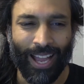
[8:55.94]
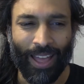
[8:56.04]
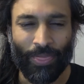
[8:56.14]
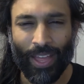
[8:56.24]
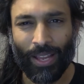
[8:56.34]

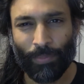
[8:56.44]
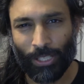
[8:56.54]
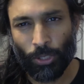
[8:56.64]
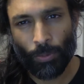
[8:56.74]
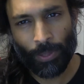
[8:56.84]
And then
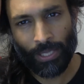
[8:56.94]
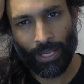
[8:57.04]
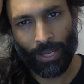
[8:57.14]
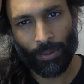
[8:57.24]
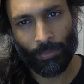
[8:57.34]
by 2
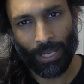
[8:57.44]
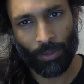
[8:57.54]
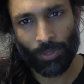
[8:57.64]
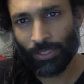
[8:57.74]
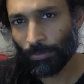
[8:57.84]
p.m.,
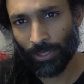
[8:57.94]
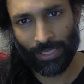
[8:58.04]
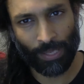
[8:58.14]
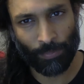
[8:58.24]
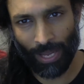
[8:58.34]
I wasn't feeling
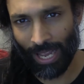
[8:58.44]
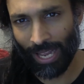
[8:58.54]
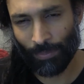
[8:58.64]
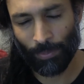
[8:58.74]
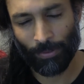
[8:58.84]
that
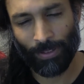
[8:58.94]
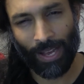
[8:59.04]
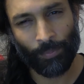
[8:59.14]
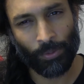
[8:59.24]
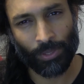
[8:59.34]
bad, but my
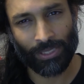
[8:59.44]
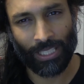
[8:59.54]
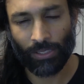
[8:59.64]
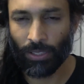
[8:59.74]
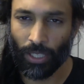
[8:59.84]
family was
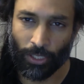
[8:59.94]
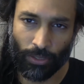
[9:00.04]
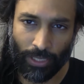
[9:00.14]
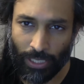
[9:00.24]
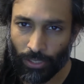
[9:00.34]
like, look,
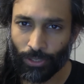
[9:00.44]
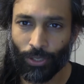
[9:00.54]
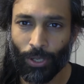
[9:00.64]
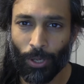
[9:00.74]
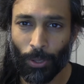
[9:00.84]
you need to
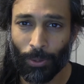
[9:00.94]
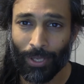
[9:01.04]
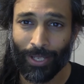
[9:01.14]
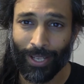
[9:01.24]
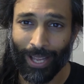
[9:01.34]
go
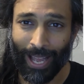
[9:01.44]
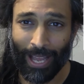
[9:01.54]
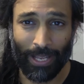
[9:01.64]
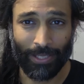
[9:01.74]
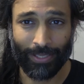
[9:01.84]

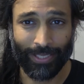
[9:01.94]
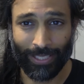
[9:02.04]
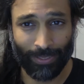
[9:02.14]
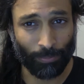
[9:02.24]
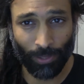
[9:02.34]
and
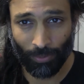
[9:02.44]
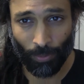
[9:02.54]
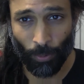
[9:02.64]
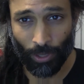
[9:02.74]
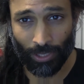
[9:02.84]
get some blood
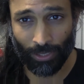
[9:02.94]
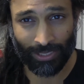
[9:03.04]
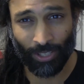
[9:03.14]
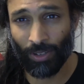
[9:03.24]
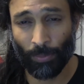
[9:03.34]
report done.
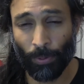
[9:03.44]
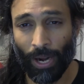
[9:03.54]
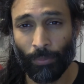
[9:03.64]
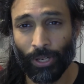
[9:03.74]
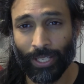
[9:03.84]
Because I don't have a
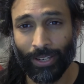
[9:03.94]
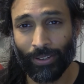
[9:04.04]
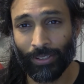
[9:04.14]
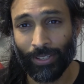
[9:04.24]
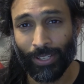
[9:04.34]
primary care